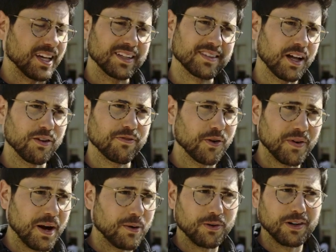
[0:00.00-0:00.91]
like
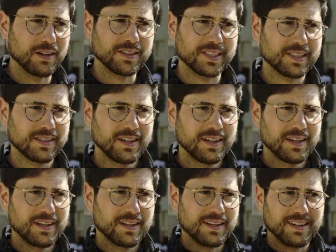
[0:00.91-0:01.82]
telephone networks,
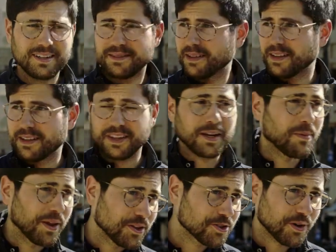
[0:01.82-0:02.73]
think
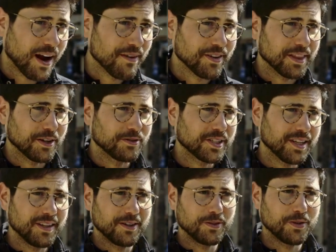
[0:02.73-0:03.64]
about the traffic that you're
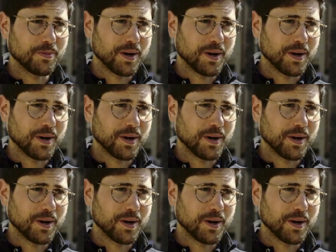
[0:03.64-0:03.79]
seeing here in